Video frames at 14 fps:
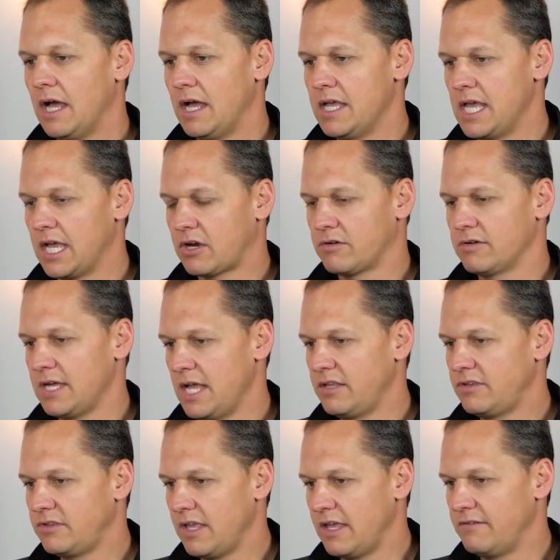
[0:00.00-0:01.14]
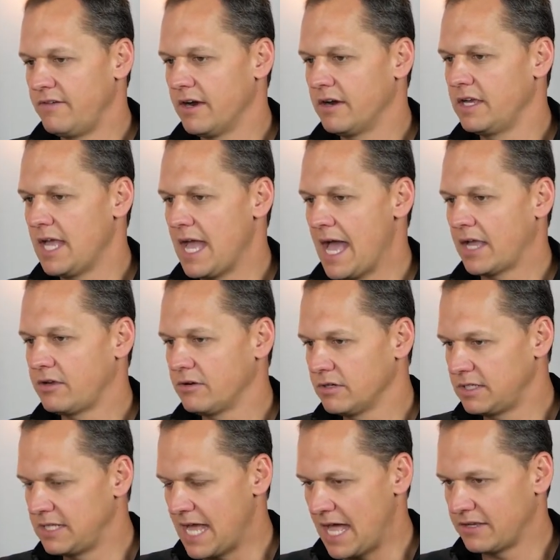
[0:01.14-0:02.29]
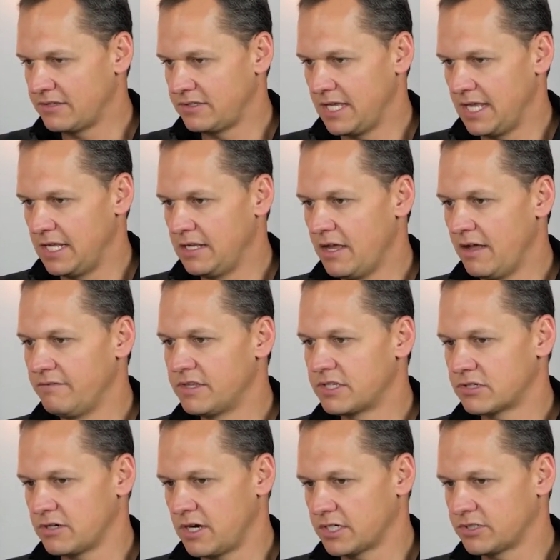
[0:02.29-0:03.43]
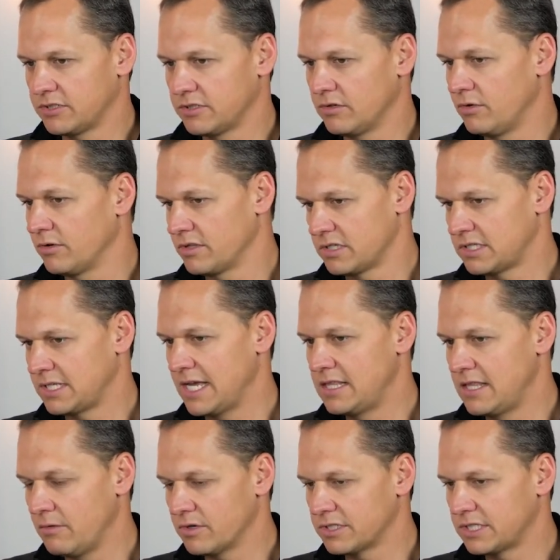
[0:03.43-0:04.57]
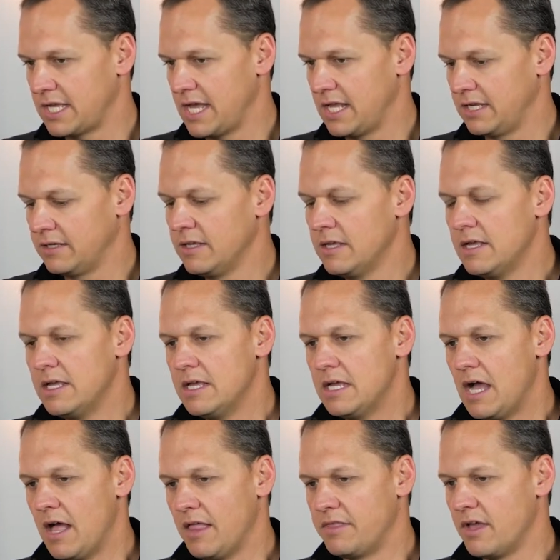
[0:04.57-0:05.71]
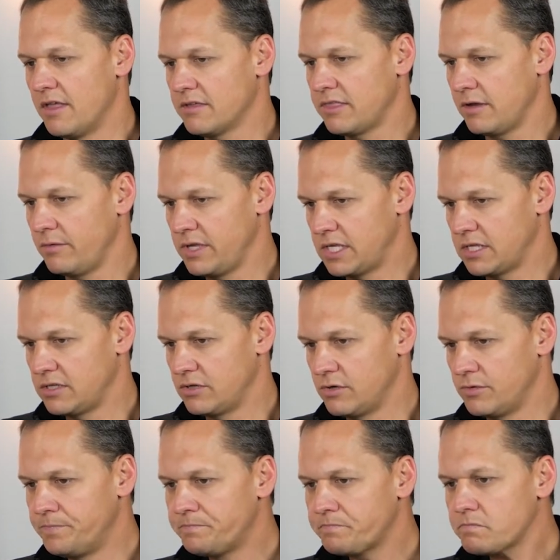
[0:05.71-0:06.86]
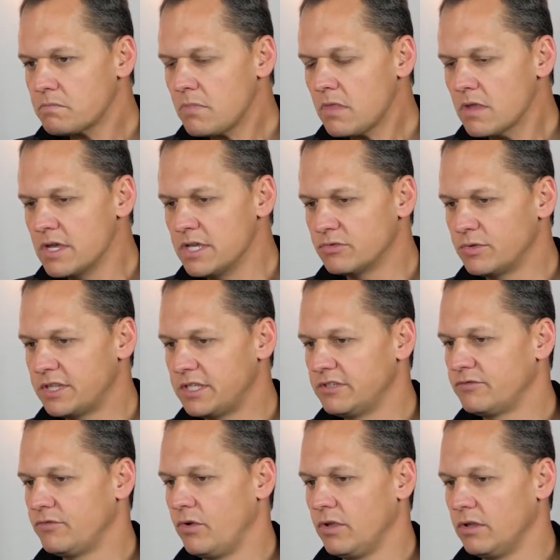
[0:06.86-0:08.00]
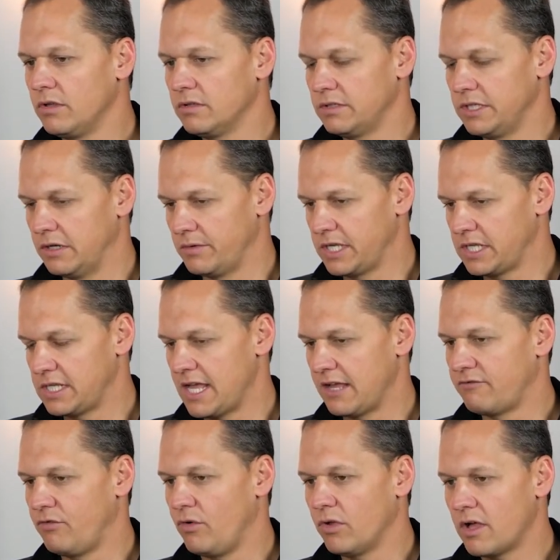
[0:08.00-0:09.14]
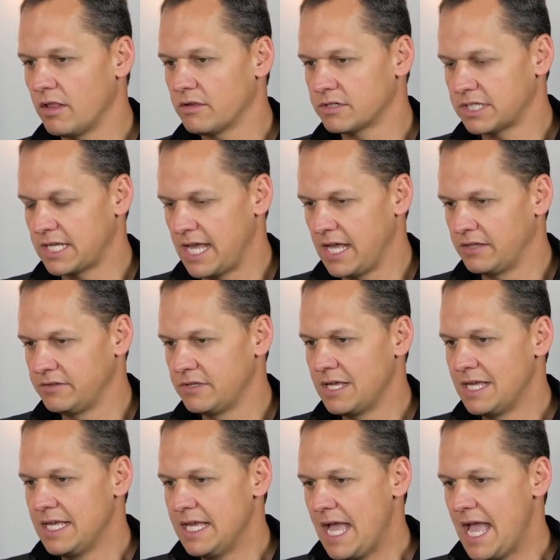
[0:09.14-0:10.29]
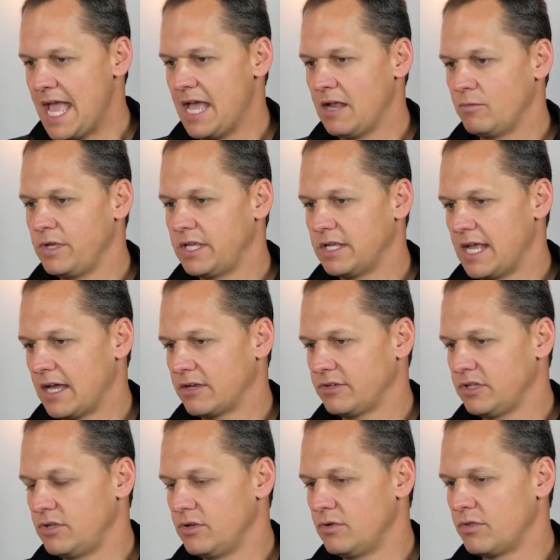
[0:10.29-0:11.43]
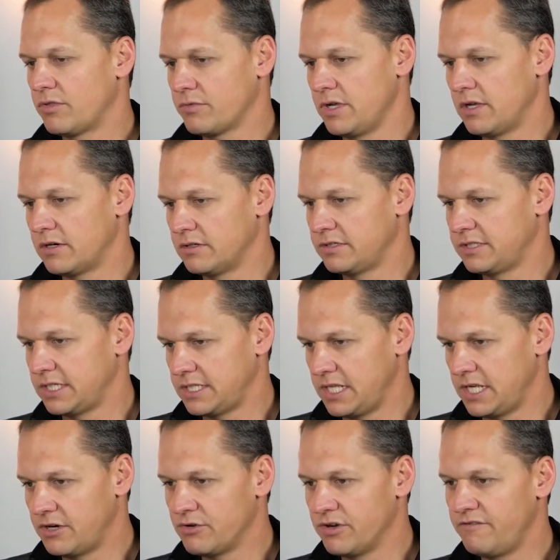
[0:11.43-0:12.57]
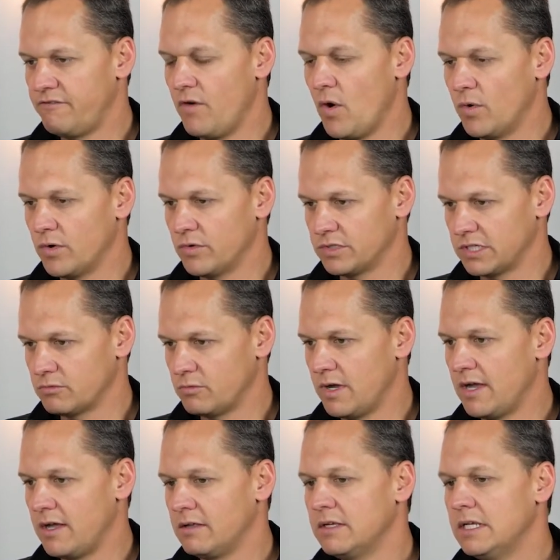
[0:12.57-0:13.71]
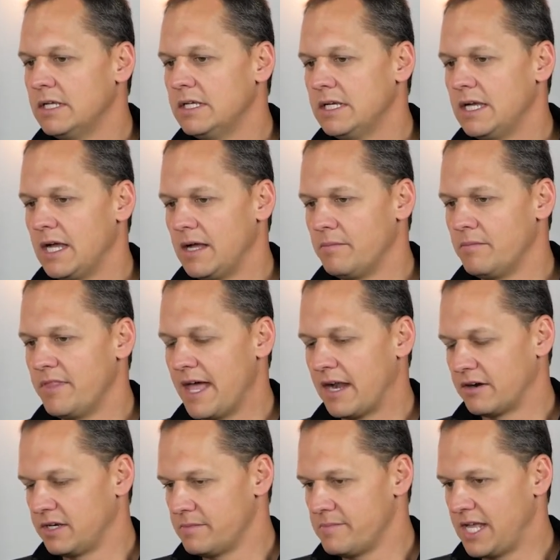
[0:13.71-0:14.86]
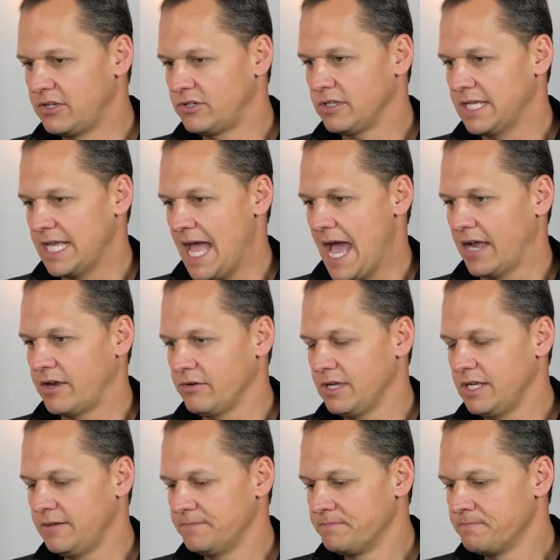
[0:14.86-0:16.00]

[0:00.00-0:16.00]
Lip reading: It creates a very accurate data set of the structure or the site that we're scanning. The other thing we can do is with these we can take full color scans, and we can actually do 360-degree photos as well that are dimensionally accurate